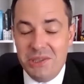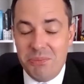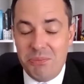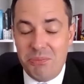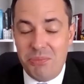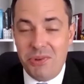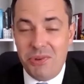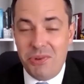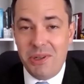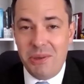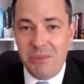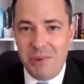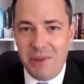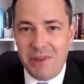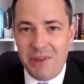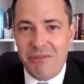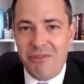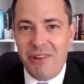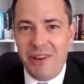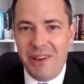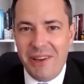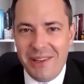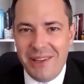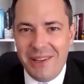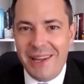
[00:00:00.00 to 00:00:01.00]
It's a pretty big
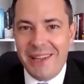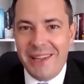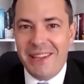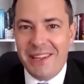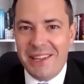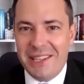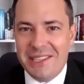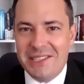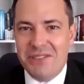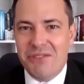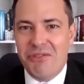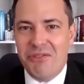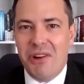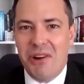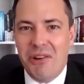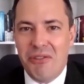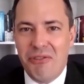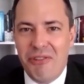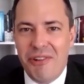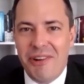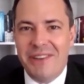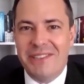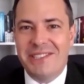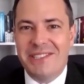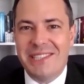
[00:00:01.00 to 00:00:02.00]
fail. I think it's a very
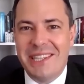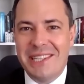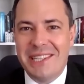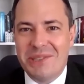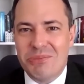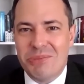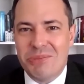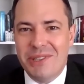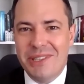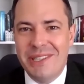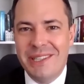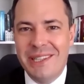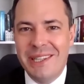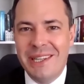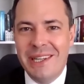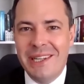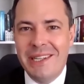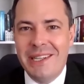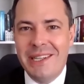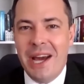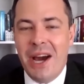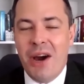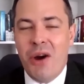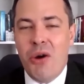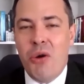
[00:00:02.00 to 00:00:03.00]
fair assessment.
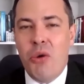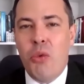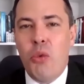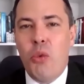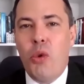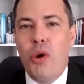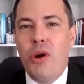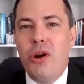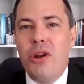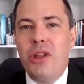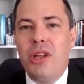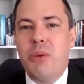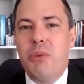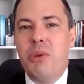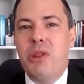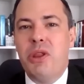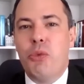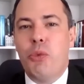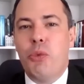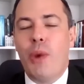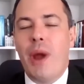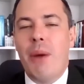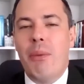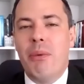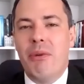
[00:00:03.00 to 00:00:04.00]
Now, what are going to be
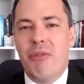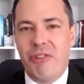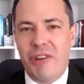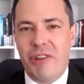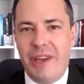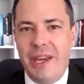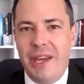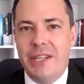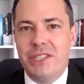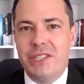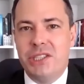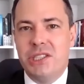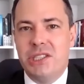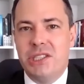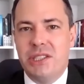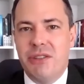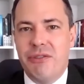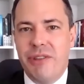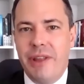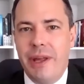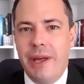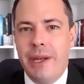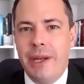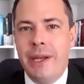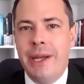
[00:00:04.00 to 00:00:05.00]
the ramifications
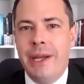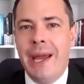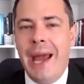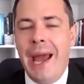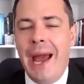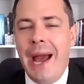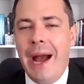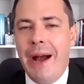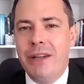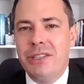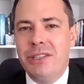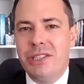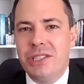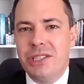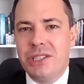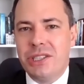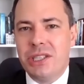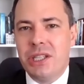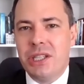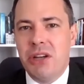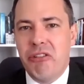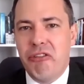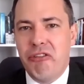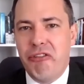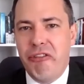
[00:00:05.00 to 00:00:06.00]
of that? How is this
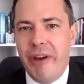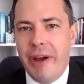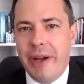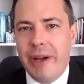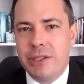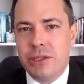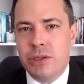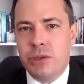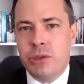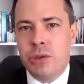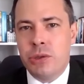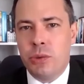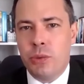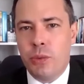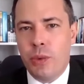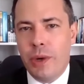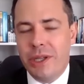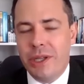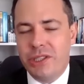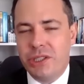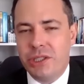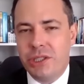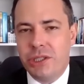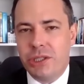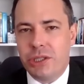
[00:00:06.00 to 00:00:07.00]
going to affect
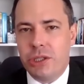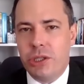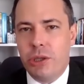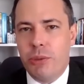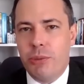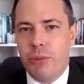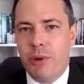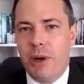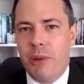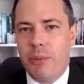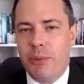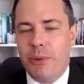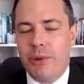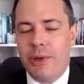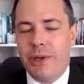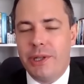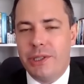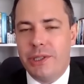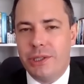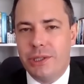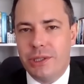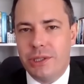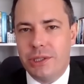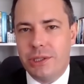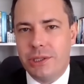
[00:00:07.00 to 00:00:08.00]
Russia's global
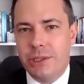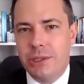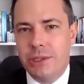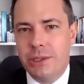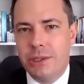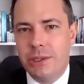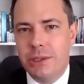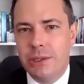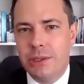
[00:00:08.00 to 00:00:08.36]
operations?